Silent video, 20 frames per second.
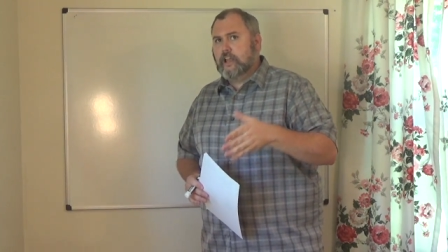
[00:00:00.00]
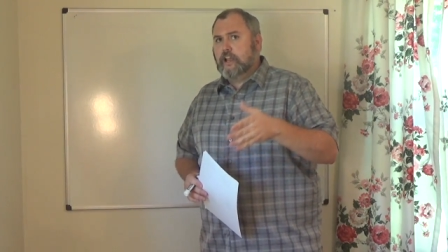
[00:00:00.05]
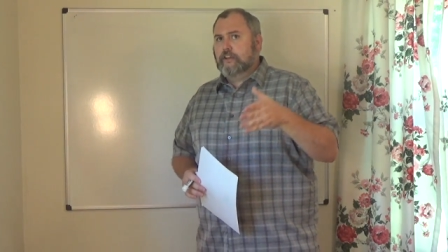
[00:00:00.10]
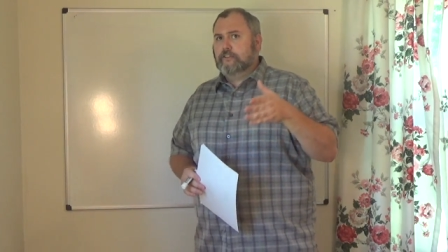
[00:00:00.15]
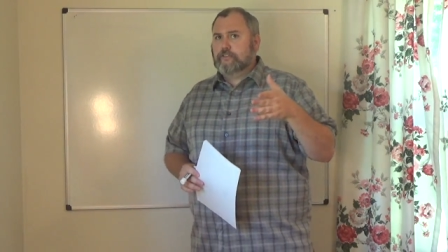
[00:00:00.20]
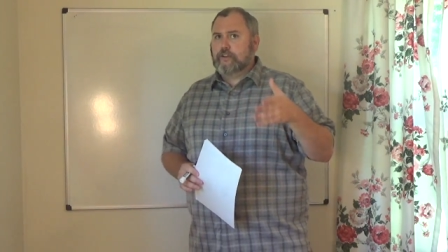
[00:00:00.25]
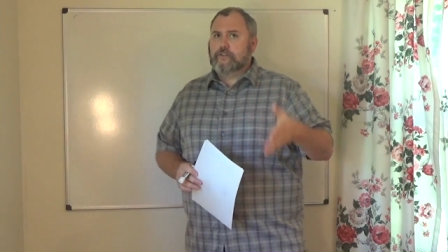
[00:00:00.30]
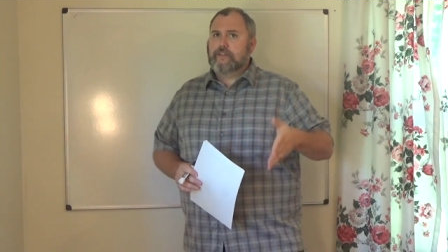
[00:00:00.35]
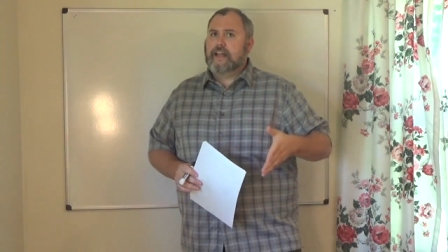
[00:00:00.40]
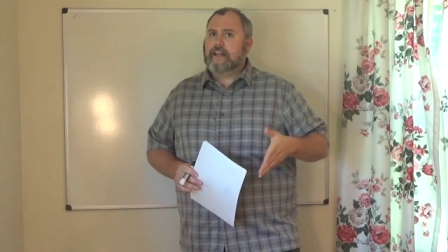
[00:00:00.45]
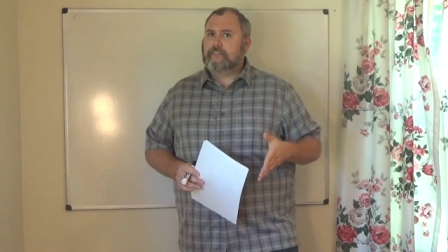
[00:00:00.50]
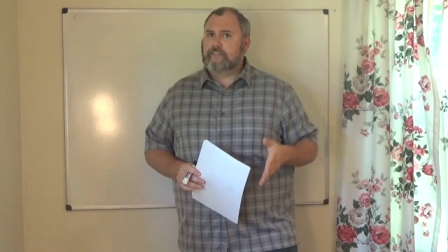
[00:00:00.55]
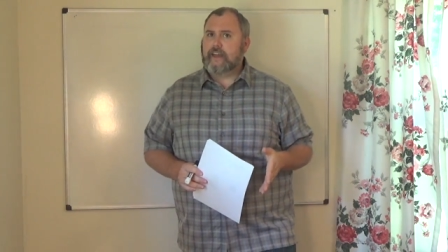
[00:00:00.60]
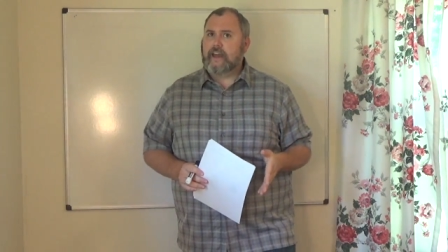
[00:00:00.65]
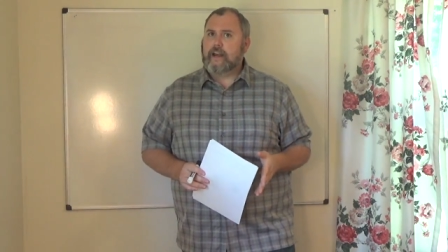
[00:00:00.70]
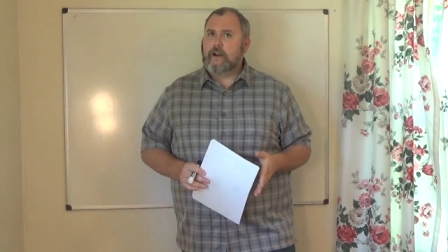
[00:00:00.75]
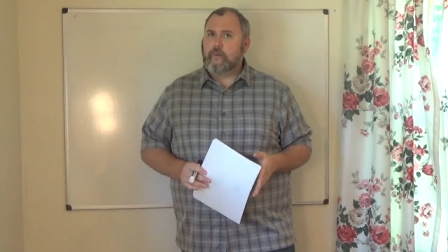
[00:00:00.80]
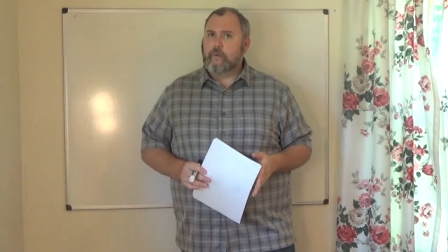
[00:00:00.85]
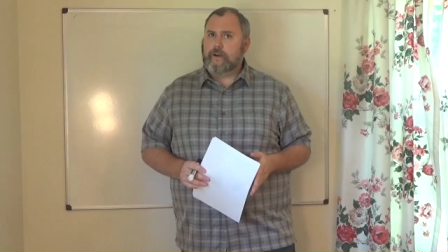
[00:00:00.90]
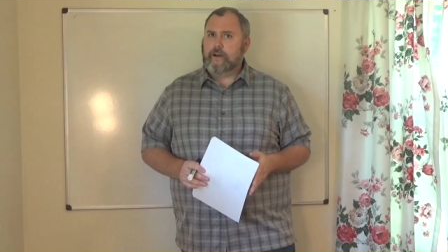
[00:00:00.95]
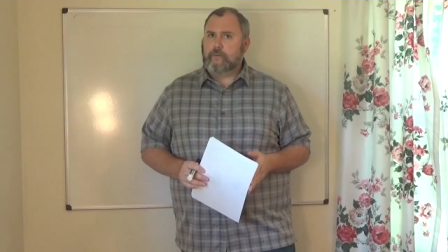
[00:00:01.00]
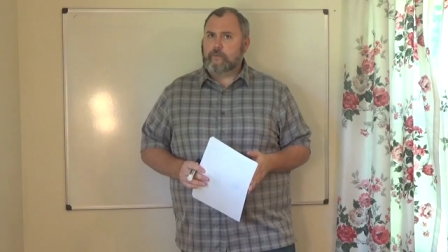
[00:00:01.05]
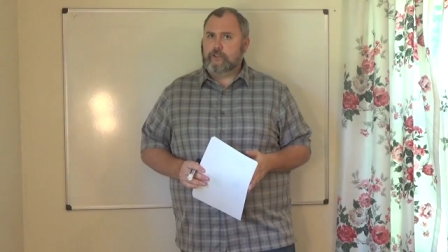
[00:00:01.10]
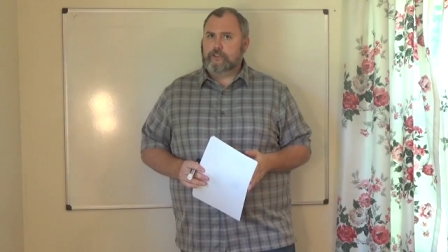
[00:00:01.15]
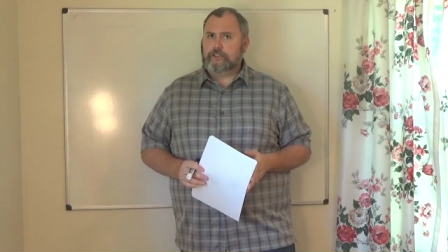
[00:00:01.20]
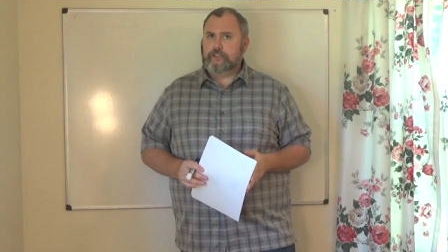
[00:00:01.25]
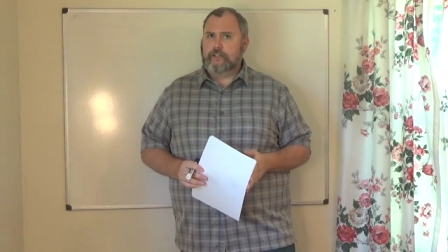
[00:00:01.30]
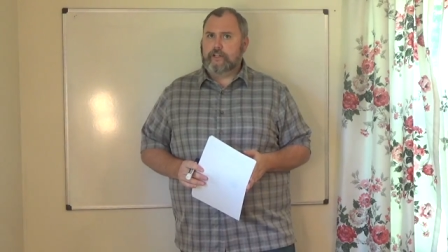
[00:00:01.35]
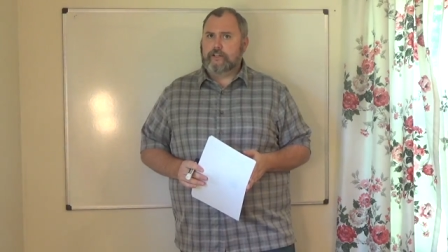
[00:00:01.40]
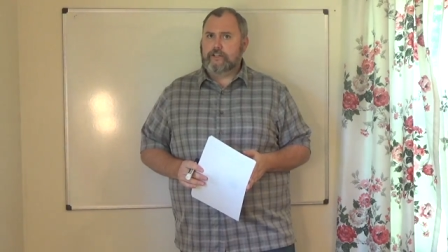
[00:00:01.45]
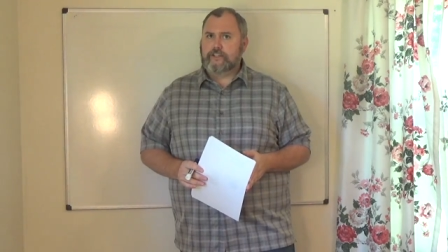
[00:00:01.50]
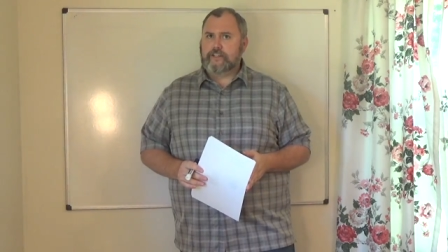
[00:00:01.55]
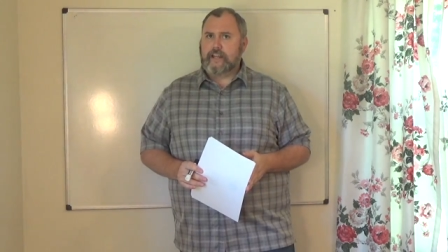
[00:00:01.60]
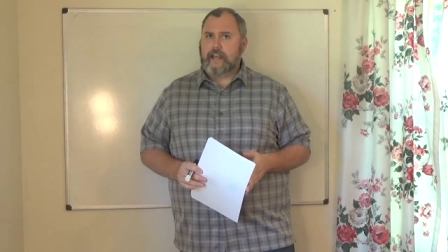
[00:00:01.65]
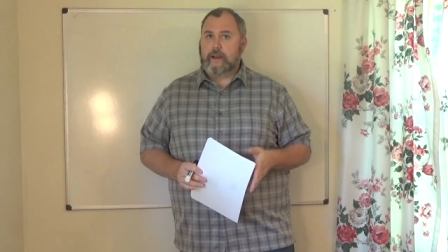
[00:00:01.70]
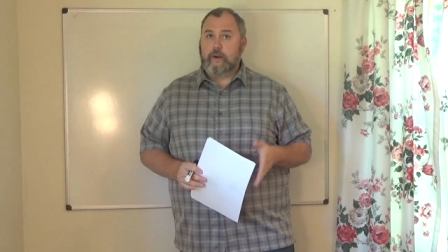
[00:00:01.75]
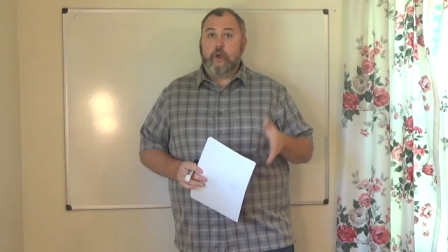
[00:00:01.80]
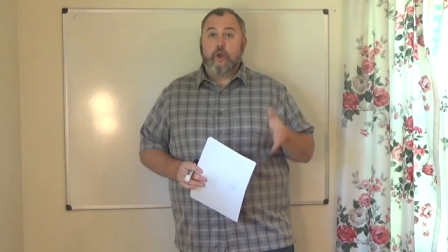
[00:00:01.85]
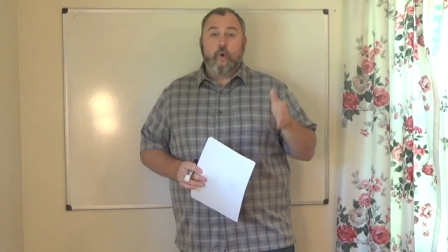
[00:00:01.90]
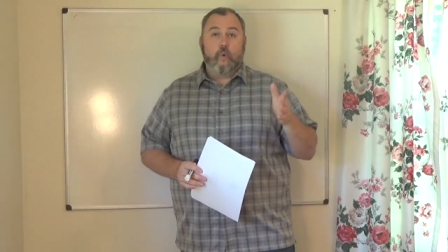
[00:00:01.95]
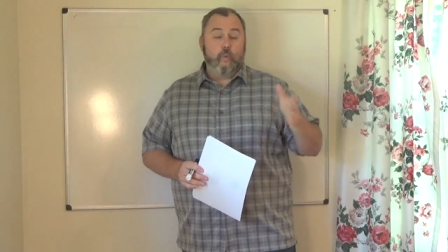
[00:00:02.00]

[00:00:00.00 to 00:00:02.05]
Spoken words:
So that's kind of what I want you to understand.